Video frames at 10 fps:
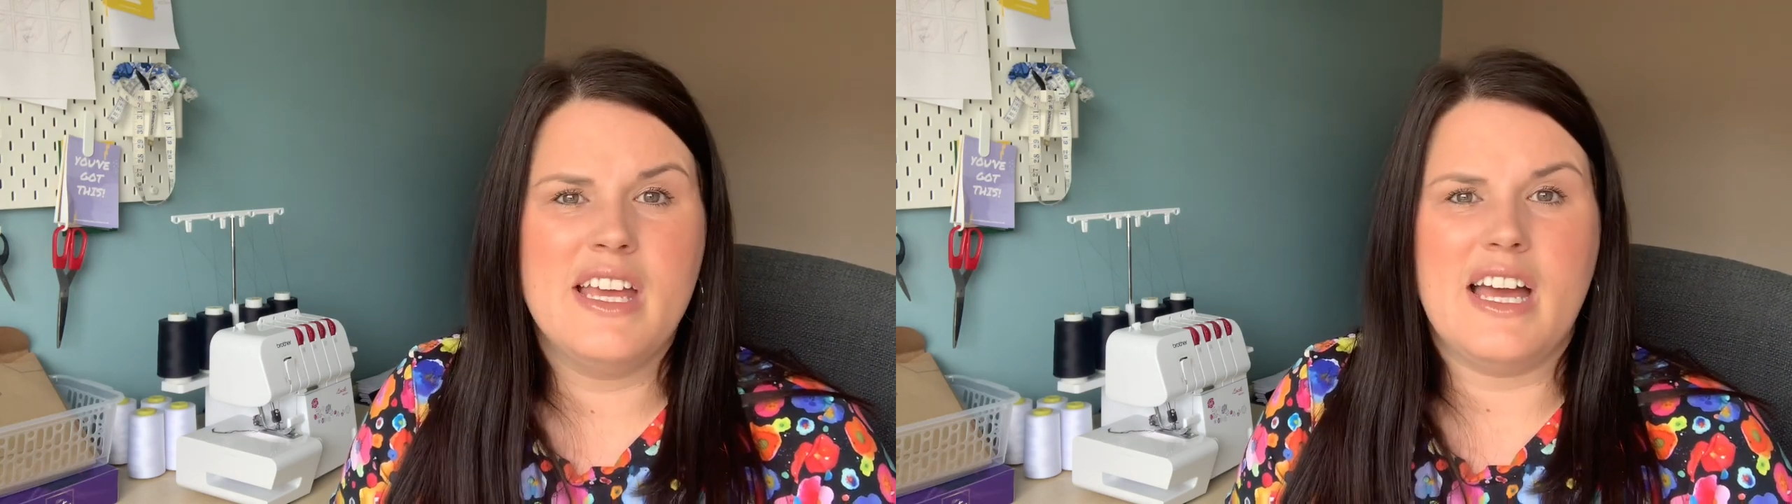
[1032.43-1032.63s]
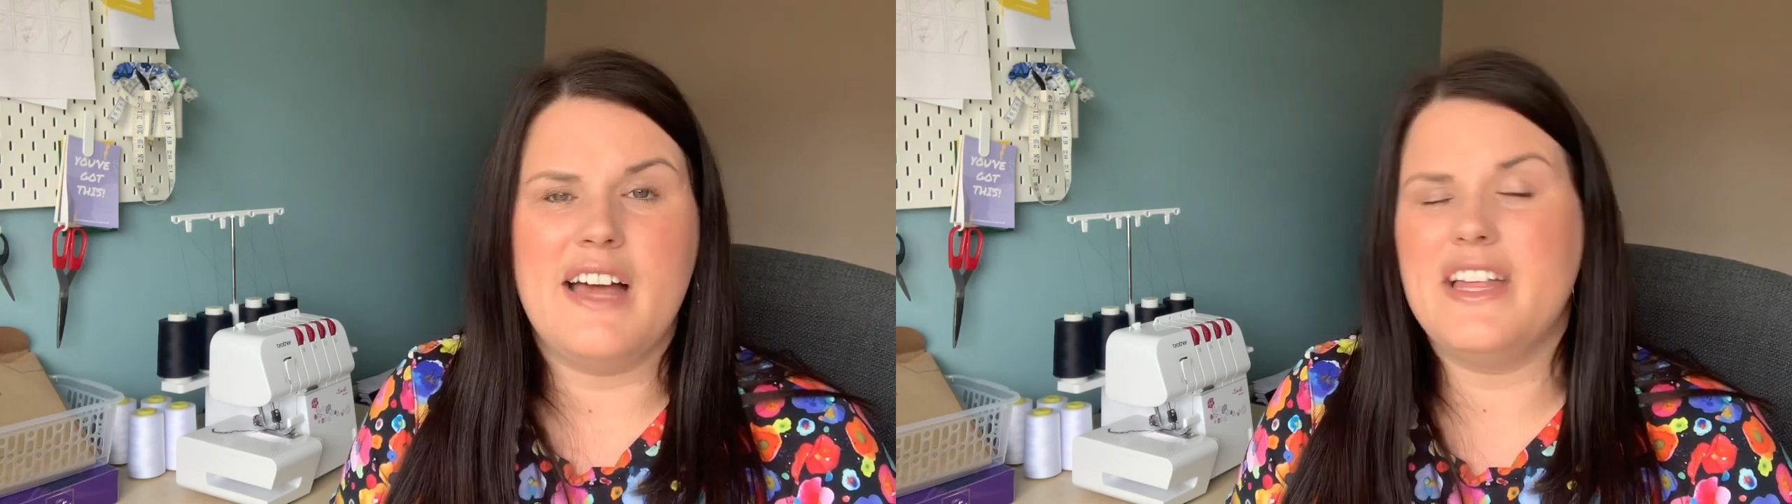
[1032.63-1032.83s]

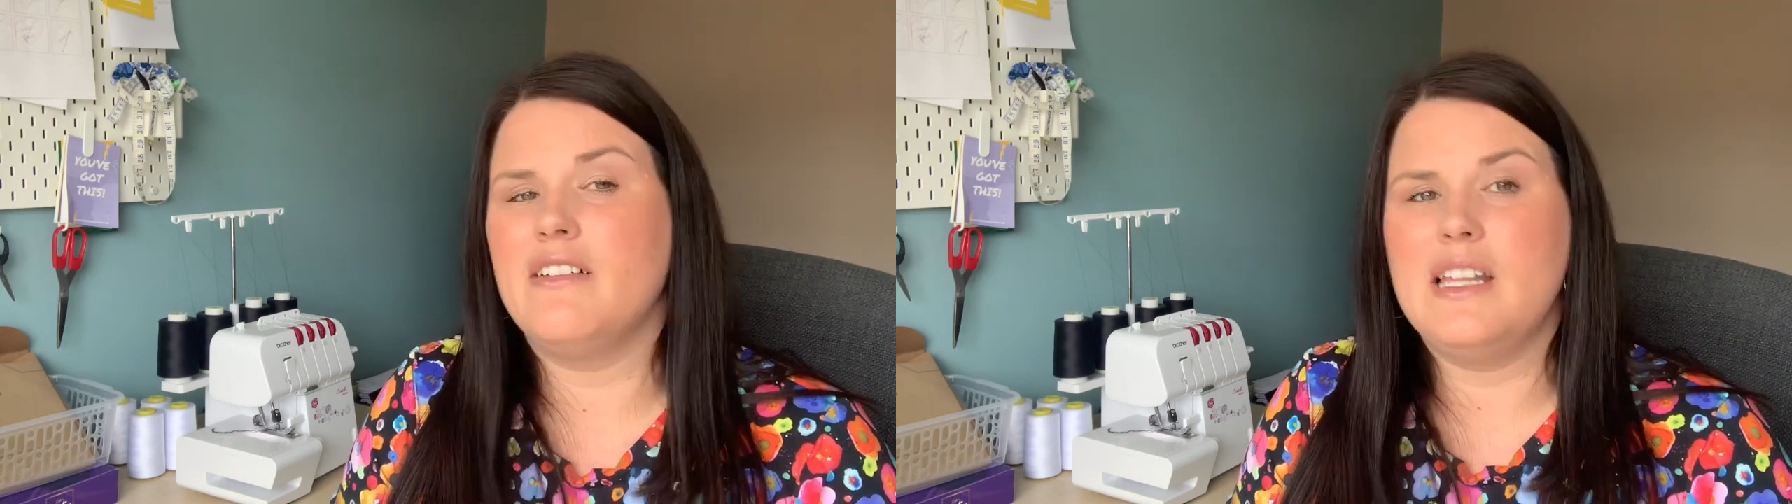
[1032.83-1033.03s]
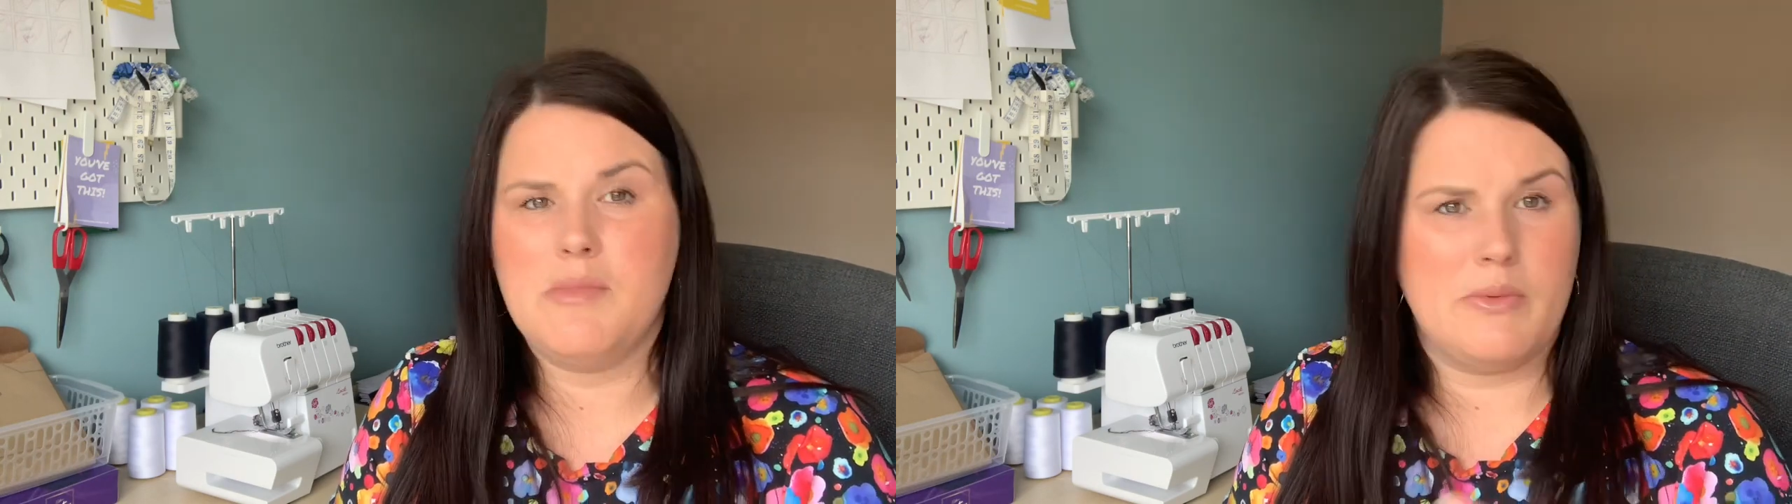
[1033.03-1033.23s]
and that
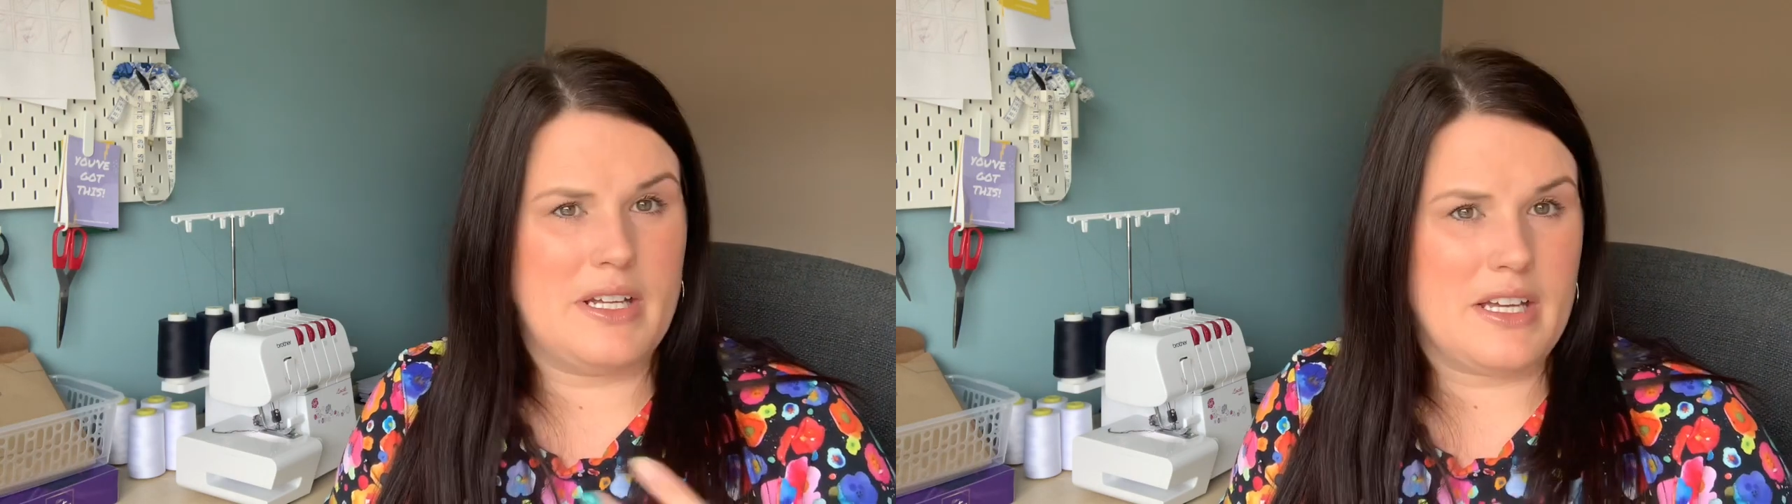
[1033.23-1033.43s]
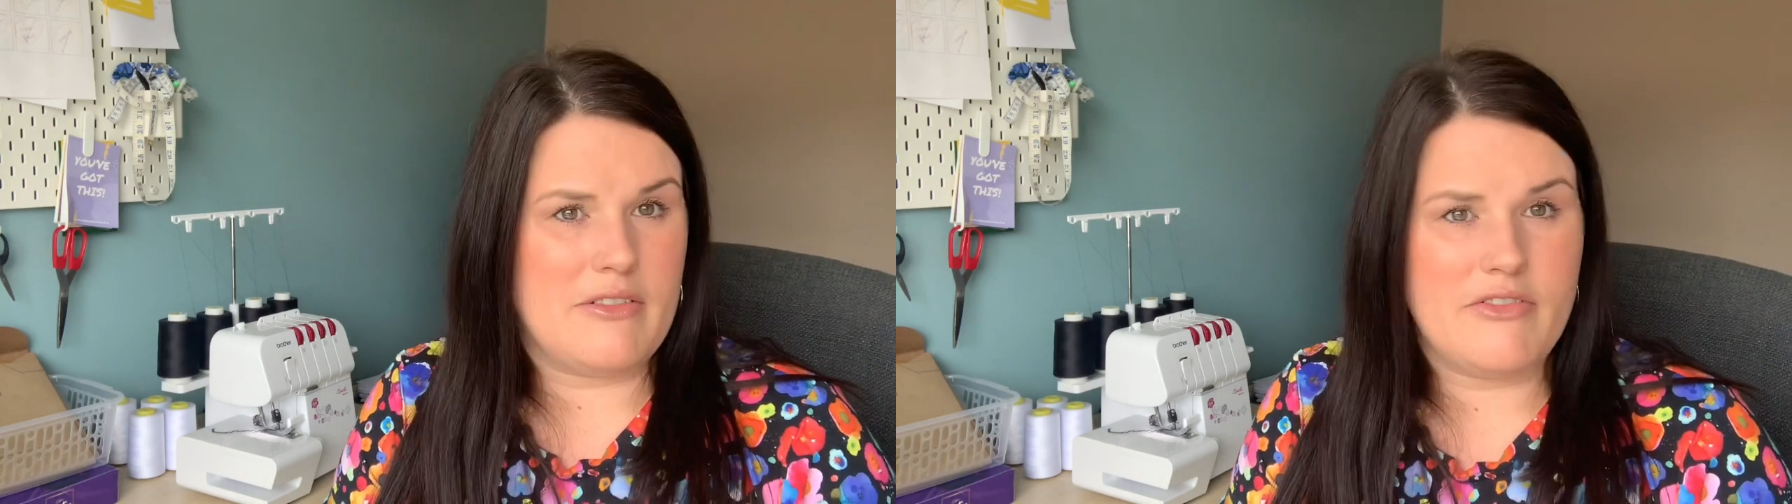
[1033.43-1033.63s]
will limit when
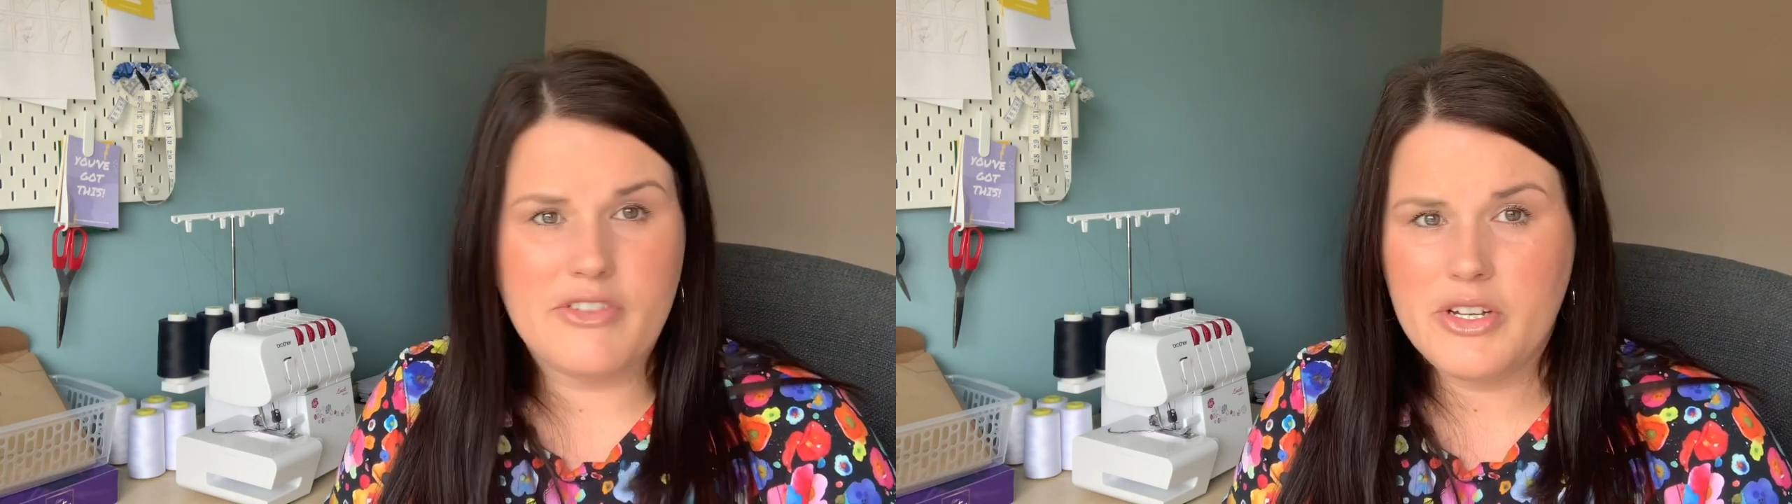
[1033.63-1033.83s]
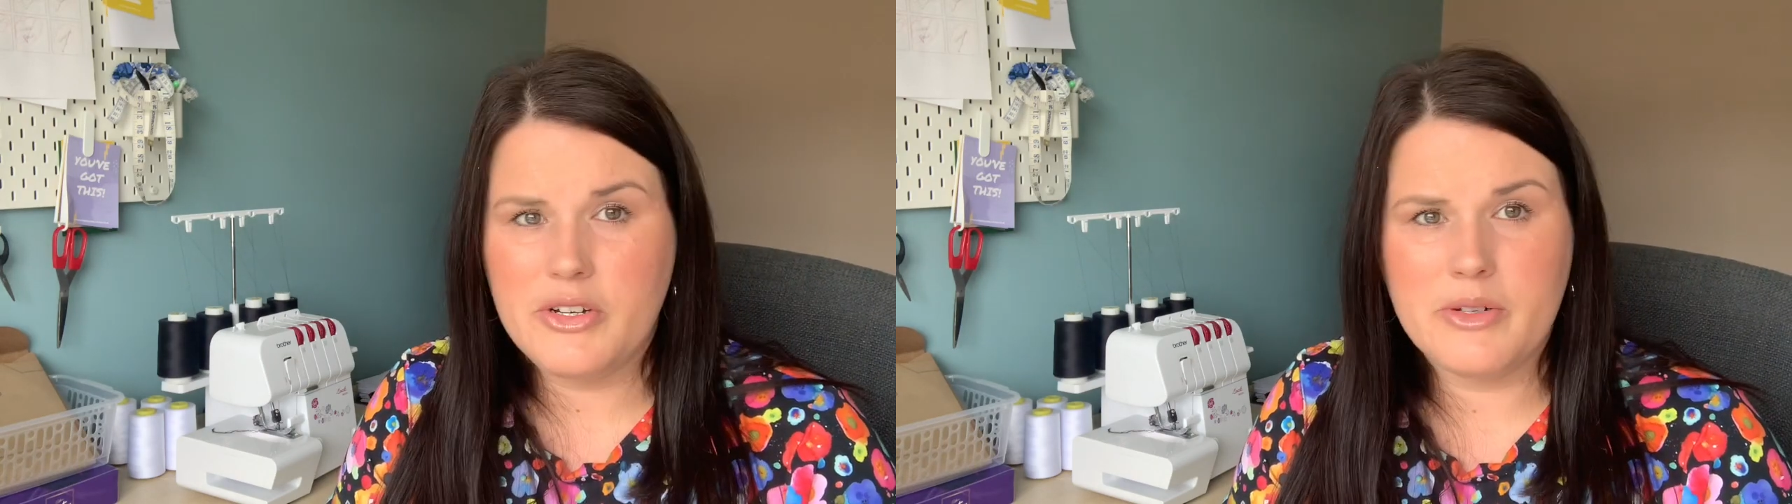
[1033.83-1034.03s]
I can
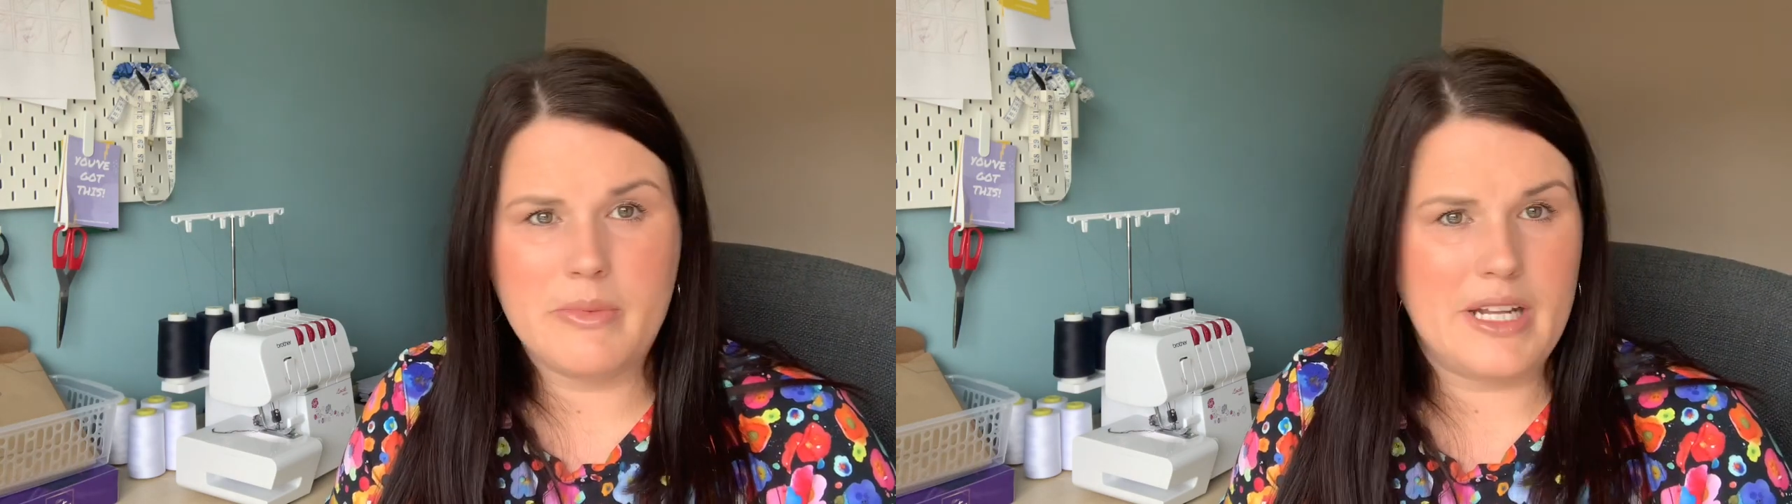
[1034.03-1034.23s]
film